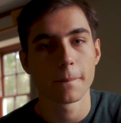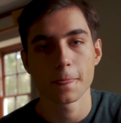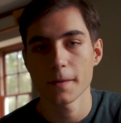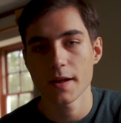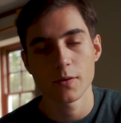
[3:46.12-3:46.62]

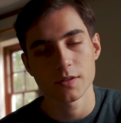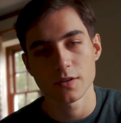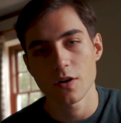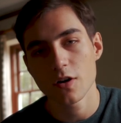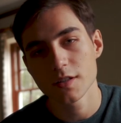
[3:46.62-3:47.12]
then I went
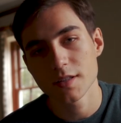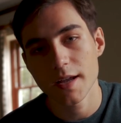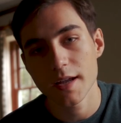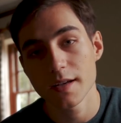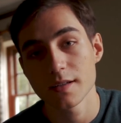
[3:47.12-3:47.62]
on
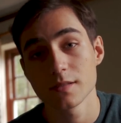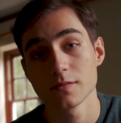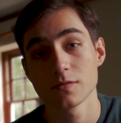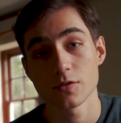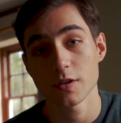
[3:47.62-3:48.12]
holiday
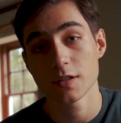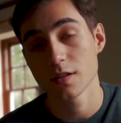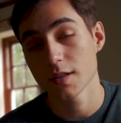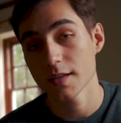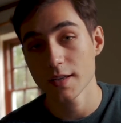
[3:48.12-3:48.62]
and to
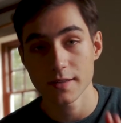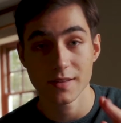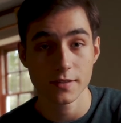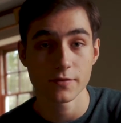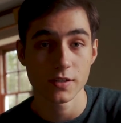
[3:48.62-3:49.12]
Italy, and
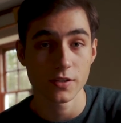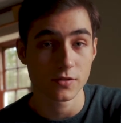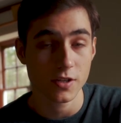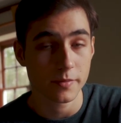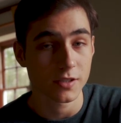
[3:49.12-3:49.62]
that video
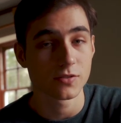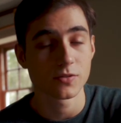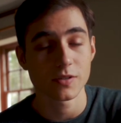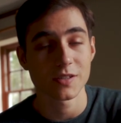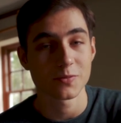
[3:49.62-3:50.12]
is coming
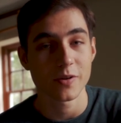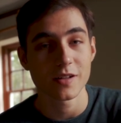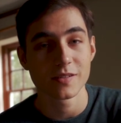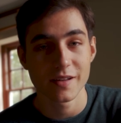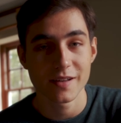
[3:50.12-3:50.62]
soon as
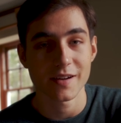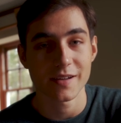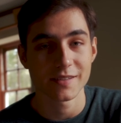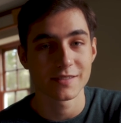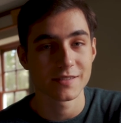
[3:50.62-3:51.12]
well.
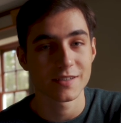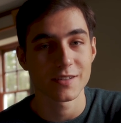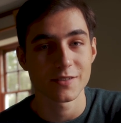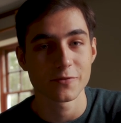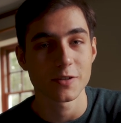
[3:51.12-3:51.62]
I
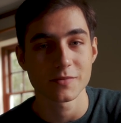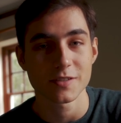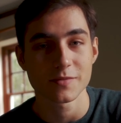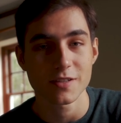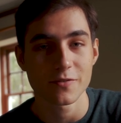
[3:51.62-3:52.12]
filmed
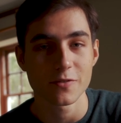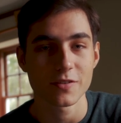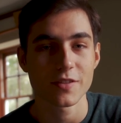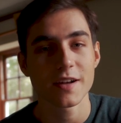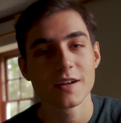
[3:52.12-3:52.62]
some stuff
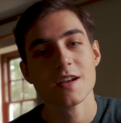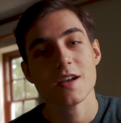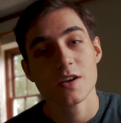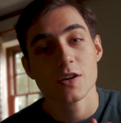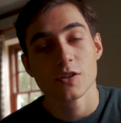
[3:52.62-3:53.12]
over there,
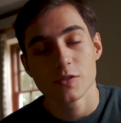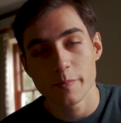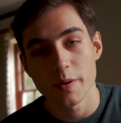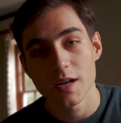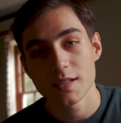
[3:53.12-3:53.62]

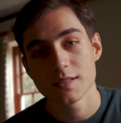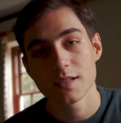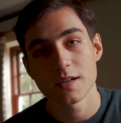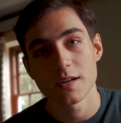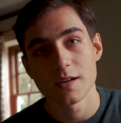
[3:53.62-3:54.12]
but
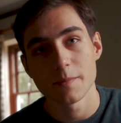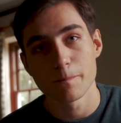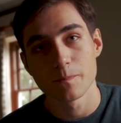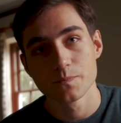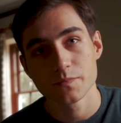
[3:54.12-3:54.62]

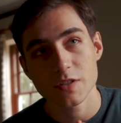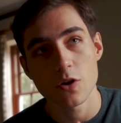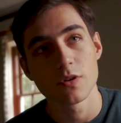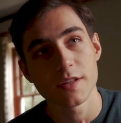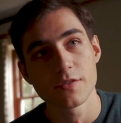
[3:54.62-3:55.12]

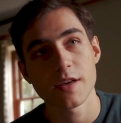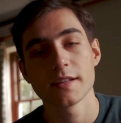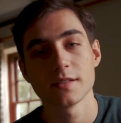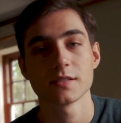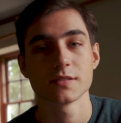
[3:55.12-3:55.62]
only
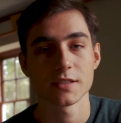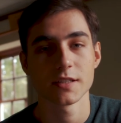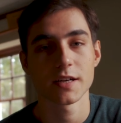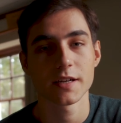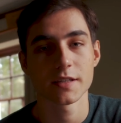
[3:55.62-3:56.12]
then did
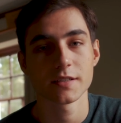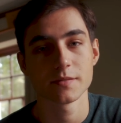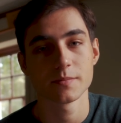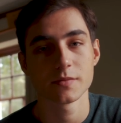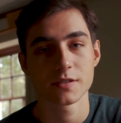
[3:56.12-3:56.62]

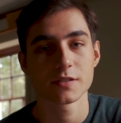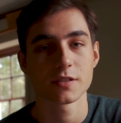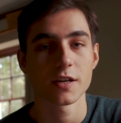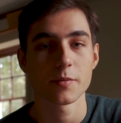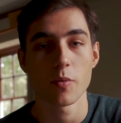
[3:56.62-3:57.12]
I
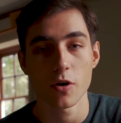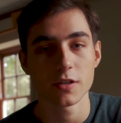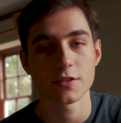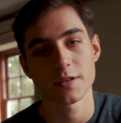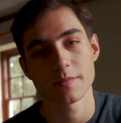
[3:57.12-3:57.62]
start
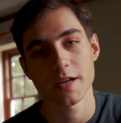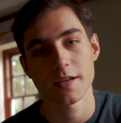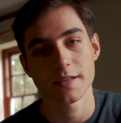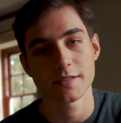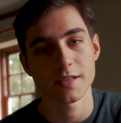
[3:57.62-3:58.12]
polishing my
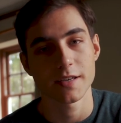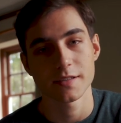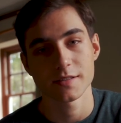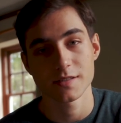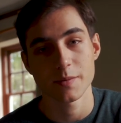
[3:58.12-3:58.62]

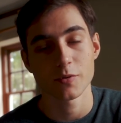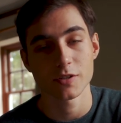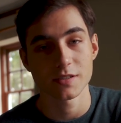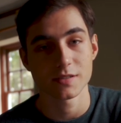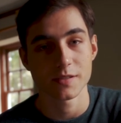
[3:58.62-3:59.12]
essay at some point
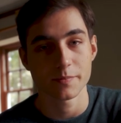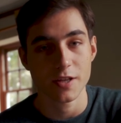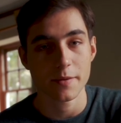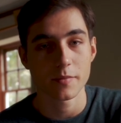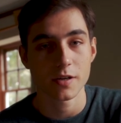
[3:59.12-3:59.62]
in
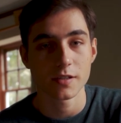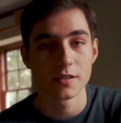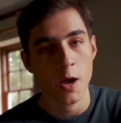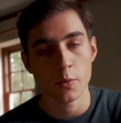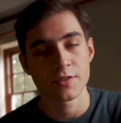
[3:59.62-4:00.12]
September.
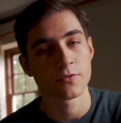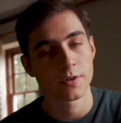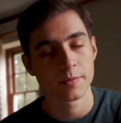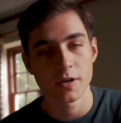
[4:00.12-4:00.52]
I went through it